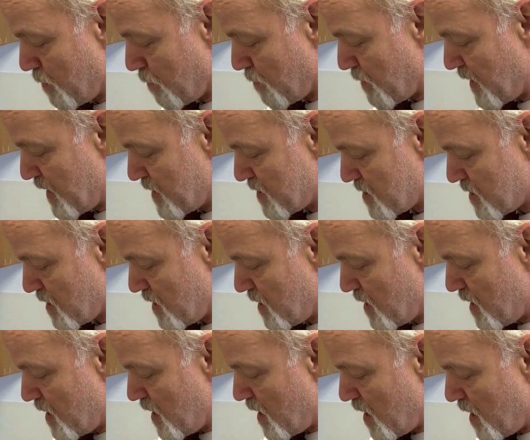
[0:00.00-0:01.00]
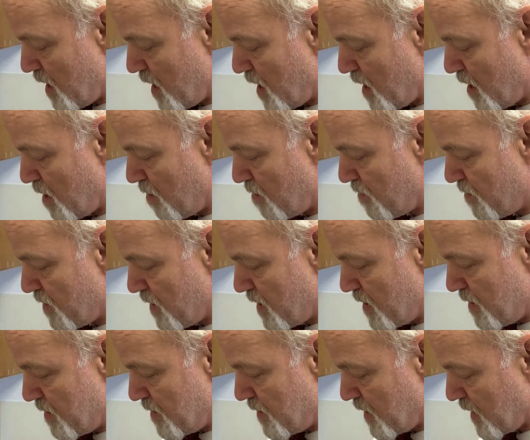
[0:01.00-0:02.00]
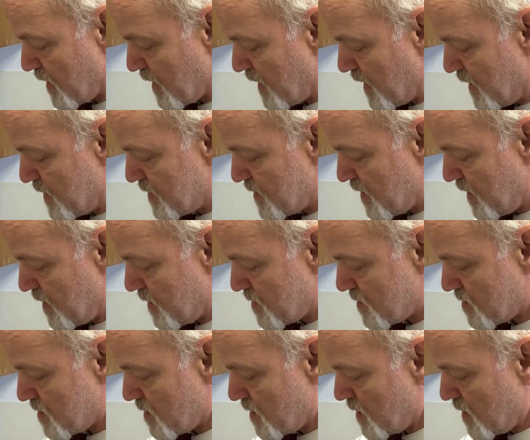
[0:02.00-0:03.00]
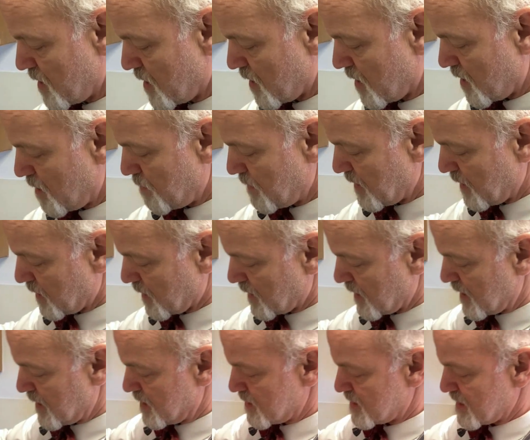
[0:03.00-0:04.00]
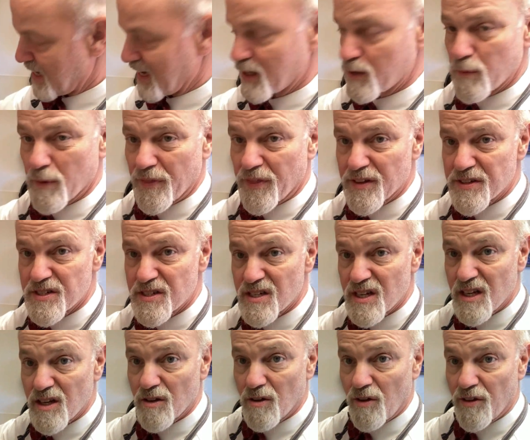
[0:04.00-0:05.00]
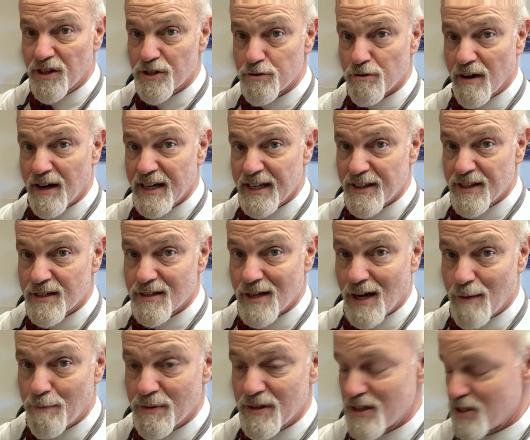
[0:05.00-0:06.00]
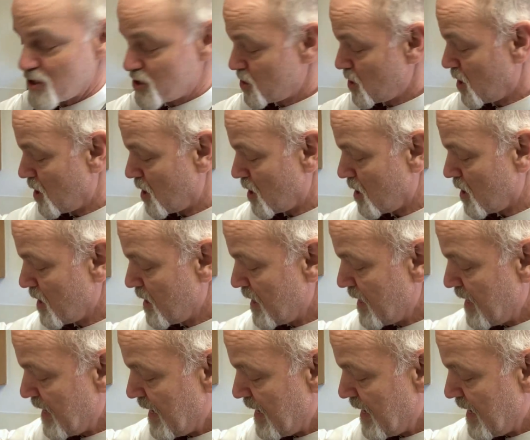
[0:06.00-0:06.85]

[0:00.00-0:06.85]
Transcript: the risk of the contents coming in contact with the seal that's right in the top of this jar,